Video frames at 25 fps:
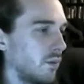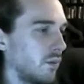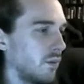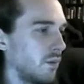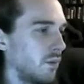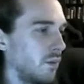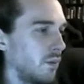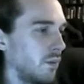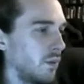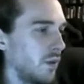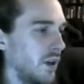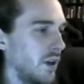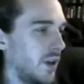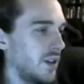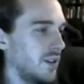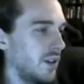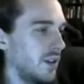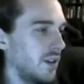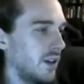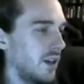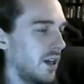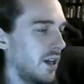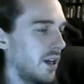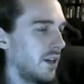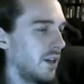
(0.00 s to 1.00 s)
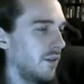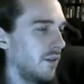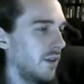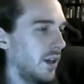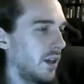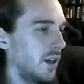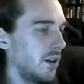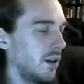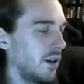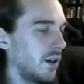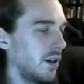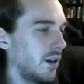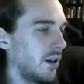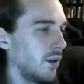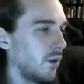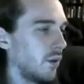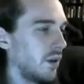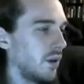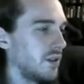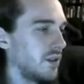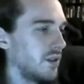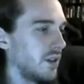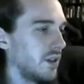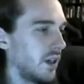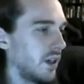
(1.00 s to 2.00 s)
creates kind of like a lot of
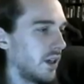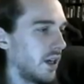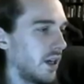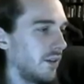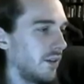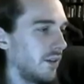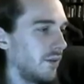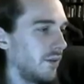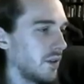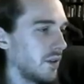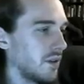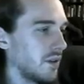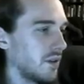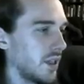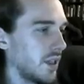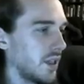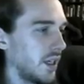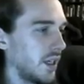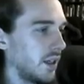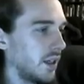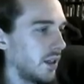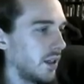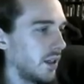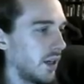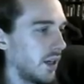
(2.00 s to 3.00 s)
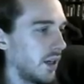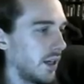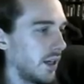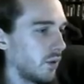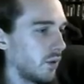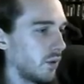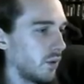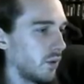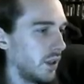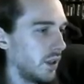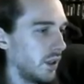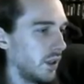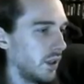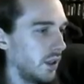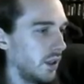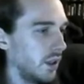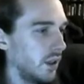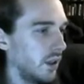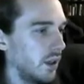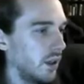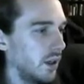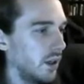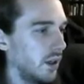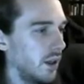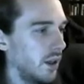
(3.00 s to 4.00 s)
noise, and it kind of feels like I don't really
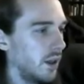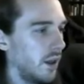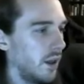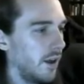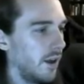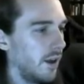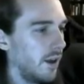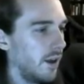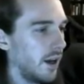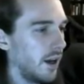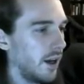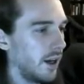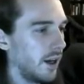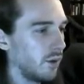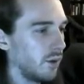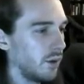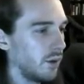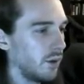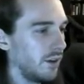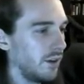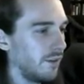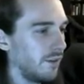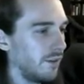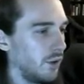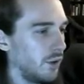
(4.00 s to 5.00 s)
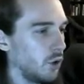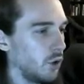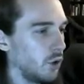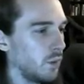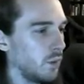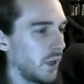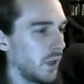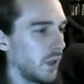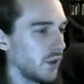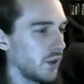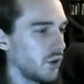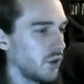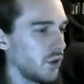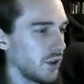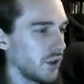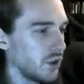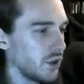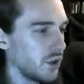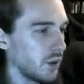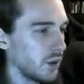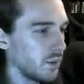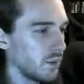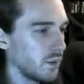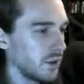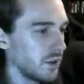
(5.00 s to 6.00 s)
feel much in
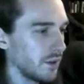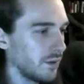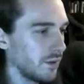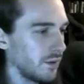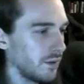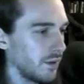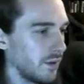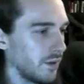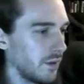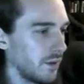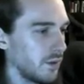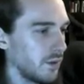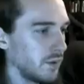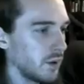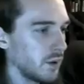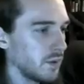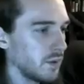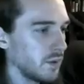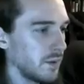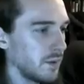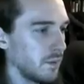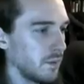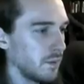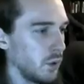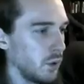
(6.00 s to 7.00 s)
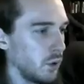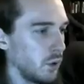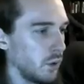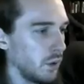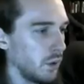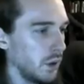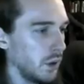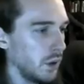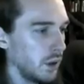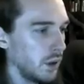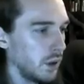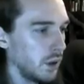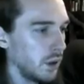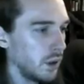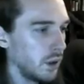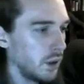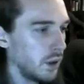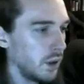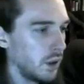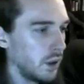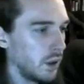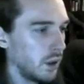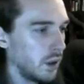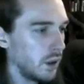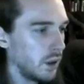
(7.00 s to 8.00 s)
terms of mood,
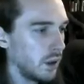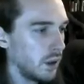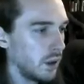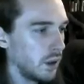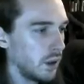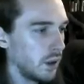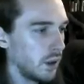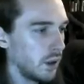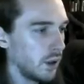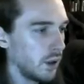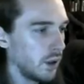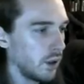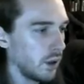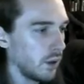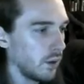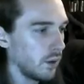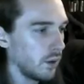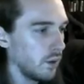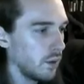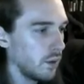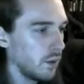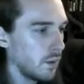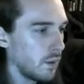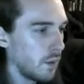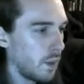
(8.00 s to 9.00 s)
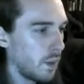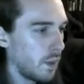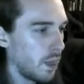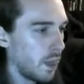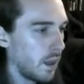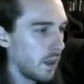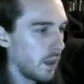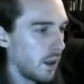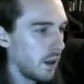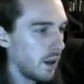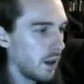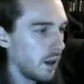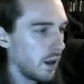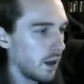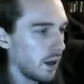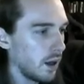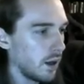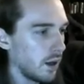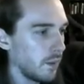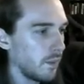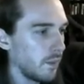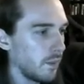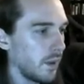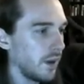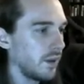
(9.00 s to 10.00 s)
you know.
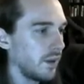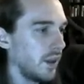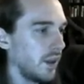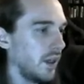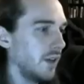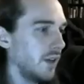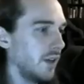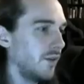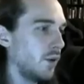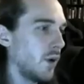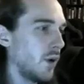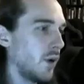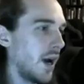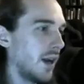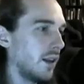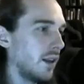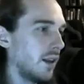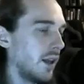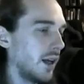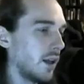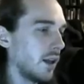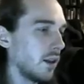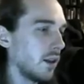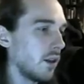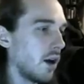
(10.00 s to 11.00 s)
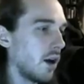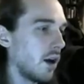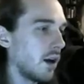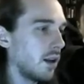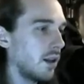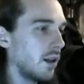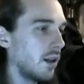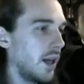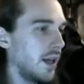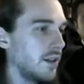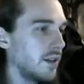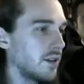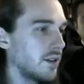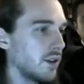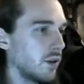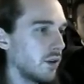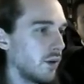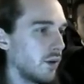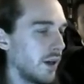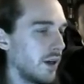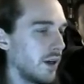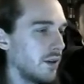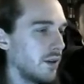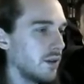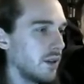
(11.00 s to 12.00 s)
I think if you had like a lot of lights
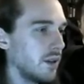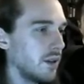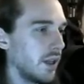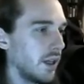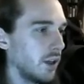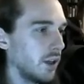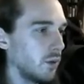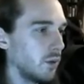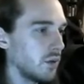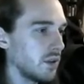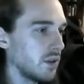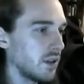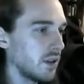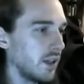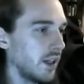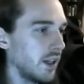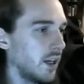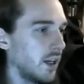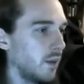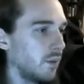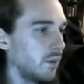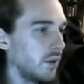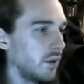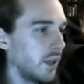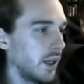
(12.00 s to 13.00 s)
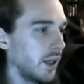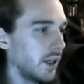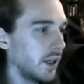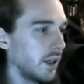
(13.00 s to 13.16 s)
around, like it was lit up like